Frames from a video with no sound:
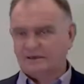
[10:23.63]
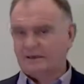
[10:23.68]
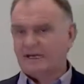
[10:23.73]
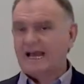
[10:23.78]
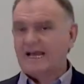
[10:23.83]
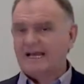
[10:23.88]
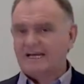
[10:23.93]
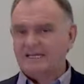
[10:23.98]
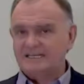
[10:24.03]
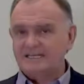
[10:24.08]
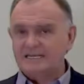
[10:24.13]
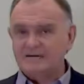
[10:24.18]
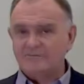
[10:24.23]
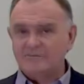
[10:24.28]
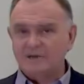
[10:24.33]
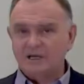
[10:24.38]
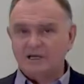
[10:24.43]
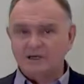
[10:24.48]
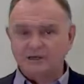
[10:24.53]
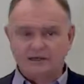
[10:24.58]

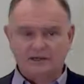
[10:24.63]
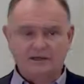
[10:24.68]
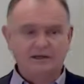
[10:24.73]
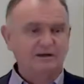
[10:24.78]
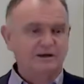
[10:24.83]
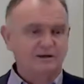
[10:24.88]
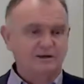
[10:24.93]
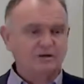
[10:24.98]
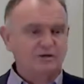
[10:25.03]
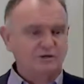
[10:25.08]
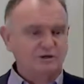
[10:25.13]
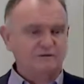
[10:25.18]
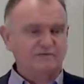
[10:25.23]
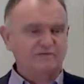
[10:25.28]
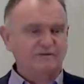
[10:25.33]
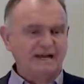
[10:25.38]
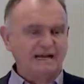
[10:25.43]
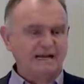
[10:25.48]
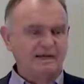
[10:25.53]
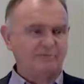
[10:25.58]
academia could
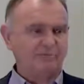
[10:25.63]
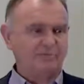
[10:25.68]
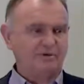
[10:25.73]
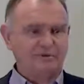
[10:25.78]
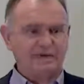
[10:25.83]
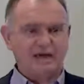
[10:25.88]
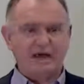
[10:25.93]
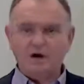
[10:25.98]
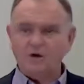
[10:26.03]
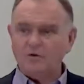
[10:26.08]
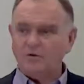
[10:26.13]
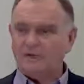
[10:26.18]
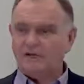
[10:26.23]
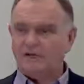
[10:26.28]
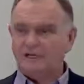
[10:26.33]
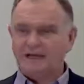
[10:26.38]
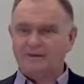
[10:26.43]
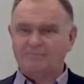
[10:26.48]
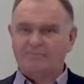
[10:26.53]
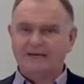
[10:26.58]
develop their own
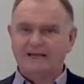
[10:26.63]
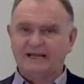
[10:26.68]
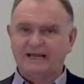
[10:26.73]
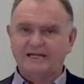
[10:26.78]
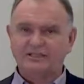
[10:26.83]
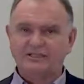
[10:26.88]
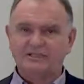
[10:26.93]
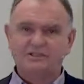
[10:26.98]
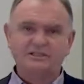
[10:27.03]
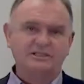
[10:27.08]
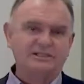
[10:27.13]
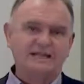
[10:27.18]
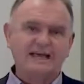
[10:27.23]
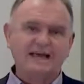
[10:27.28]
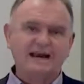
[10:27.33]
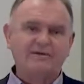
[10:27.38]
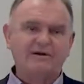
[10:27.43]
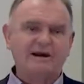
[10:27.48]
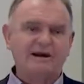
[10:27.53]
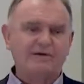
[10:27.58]
little applications in
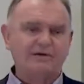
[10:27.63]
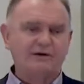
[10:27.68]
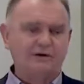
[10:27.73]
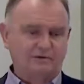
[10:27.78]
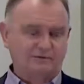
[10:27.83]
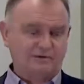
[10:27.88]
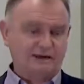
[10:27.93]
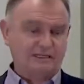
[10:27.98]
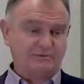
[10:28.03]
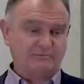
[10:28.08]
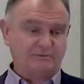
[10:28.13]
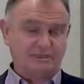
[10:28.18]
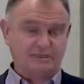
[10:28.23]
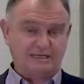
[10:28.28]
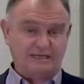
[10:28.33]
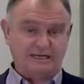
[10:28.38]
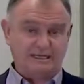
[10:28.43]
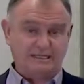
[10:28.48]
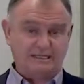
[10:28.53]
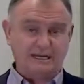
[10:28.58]
their area of
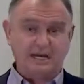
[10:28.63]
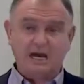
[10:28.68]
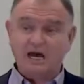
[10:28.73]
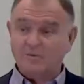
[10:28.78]
expertise